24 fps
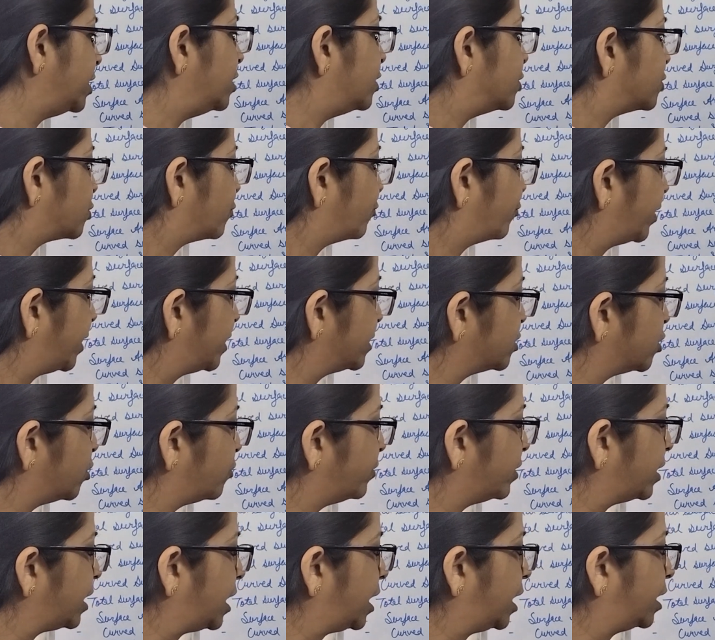So
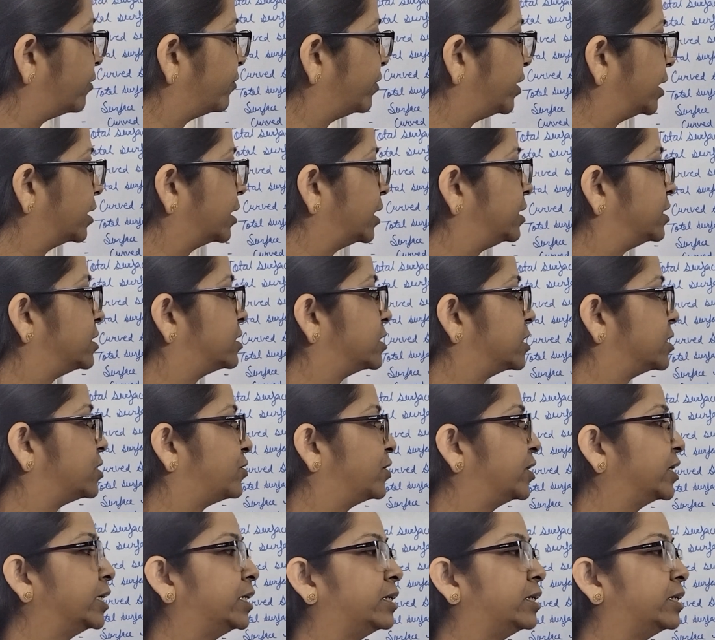wheresoever R we are considering,